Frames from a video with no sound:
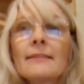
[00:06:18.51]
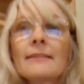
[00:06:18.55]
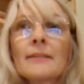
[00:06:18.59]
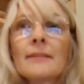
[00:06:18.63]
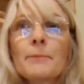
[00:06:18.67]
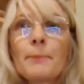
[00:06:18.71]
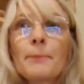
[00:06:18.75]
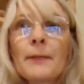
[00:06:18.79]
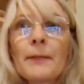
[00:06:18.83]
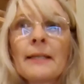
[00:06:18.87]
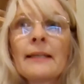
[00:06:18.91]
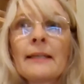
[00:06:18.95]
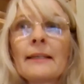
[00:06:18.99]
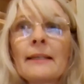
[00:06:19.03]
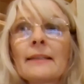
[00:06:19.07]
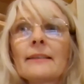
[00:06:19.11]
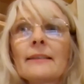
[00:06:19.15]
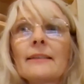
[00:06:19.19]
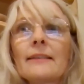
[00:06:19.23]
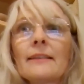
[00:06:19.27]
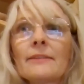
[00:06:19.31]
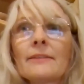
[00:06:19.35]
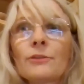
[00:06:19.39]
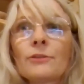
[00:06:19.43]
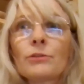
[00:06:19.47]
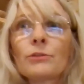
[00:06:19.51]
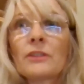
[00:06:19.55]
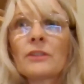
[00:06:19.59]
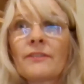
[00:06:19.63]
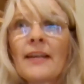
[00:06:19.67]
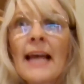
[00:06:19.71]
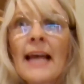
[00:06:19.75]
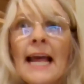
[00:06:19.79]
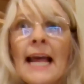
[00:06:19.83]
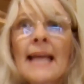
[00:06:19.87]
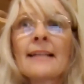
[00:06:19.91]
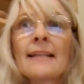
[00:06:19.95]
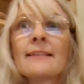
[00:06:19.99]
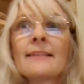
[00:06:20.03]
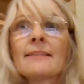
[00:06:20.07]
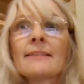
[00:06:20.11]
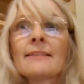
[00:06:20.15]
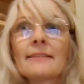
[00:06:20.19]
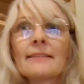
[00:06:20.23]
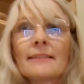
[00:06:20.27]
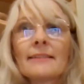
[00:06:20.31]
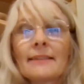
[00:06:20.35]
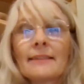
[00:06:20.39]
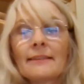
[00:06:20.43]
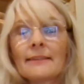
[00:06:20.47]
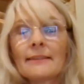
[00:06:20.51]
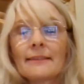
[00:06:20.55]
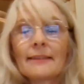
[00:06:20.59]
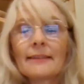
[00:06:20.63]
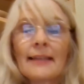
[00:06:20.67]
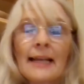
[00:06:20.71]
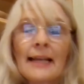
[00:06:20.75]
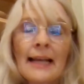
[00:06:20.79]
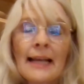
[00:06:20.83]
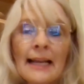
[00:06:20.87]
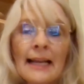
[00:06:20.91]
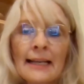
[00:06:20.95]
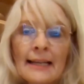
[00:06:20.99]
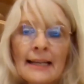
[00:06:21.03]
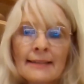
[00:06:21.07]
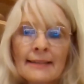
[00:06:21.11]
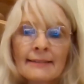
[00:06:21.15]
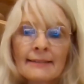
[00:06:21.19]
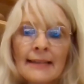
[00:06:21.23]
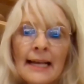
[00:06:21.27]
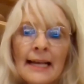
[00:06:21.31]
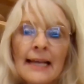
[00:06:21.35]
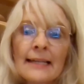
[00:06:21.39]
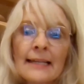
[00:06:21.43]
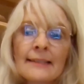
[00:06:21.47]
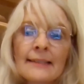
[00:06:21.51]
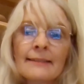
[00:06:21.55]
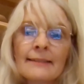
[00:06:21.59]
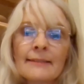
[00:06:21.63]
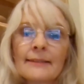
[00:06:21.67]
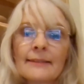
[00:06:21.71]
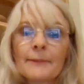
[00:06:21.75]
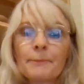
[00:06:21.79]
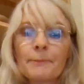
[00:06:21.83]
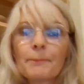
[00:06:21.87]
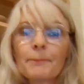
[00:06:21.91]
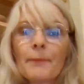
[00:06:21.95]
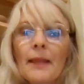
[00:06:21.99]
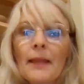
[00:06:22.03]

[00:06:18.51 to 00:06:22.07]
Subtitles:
to be sort of head LSAs.